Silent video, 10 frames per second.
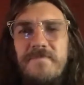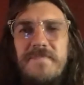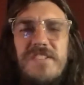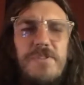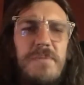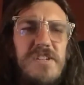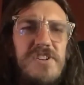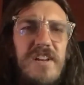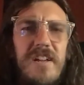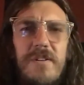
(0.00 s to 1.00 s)
It should be
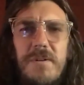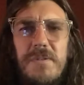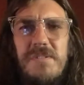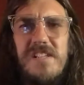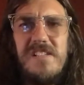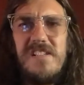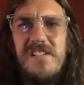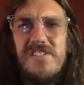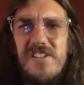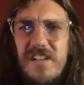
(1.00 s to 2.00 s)
Shiny Ho Ho
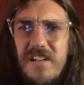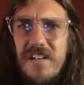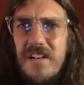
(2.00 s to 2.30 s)
TCG.